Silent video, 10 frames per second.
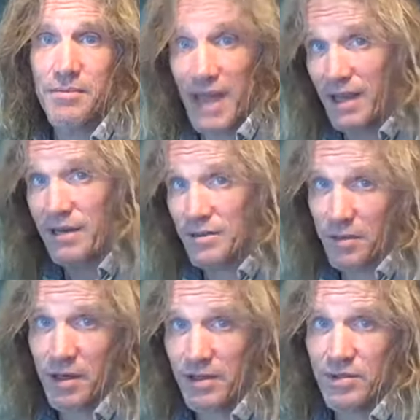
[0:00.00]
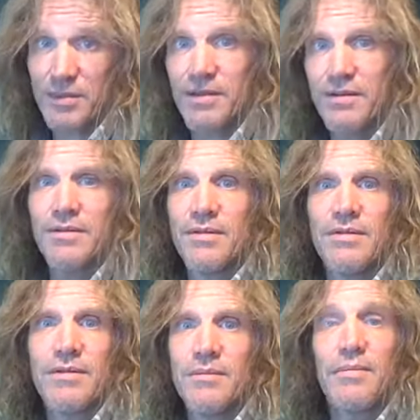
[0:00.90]
Pain is punishment,
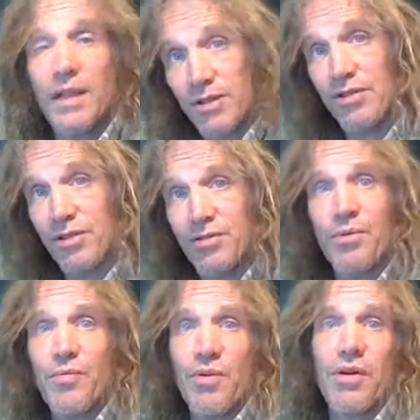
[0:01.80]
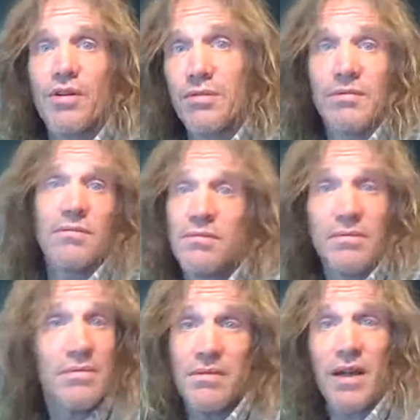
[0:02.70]
pleasure is reward.
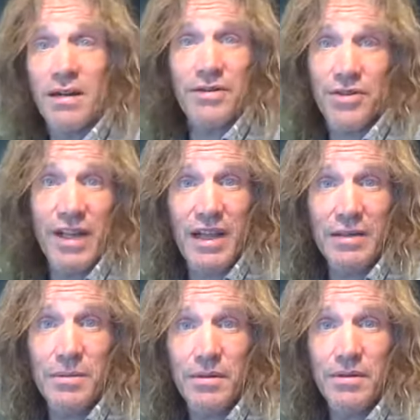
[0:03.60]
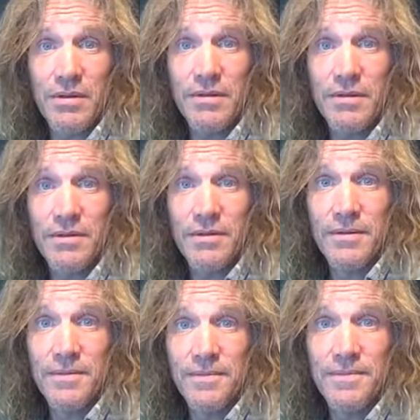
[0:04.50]
Not understandable?
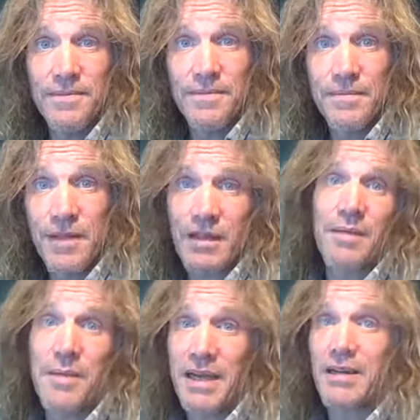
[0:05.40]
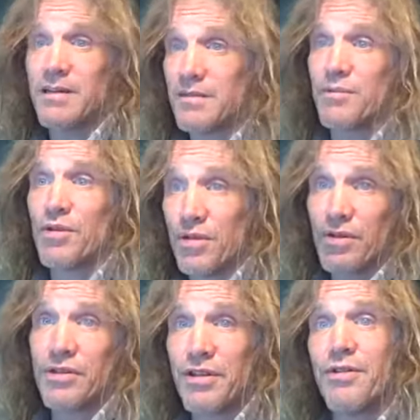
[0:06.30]
That the mechanism will
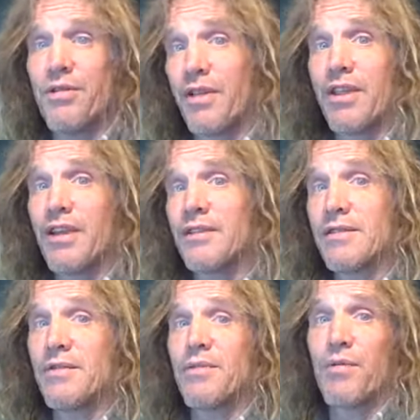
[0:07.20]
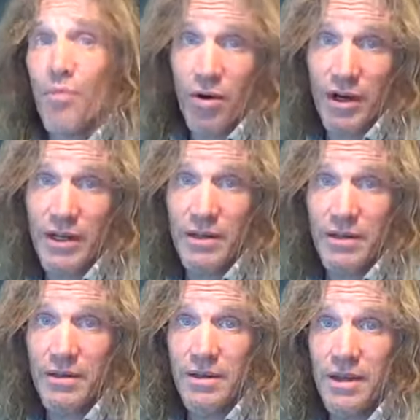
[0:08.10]
learn to do the things that reward it,
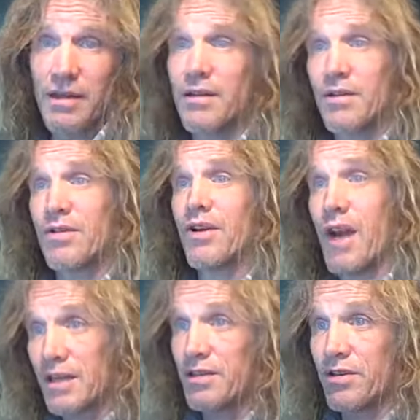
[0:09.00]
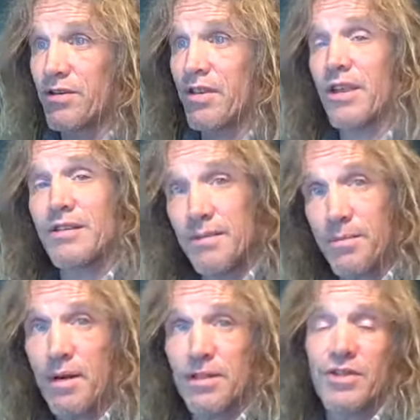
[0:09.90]
and it'll learn not to do the things that
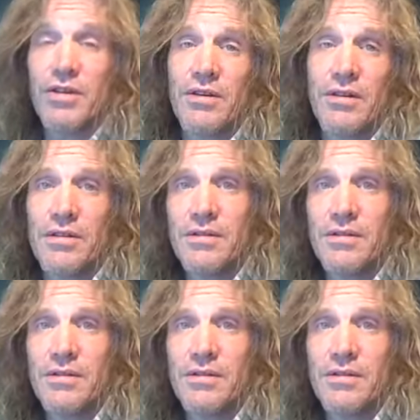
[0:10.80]
punish it.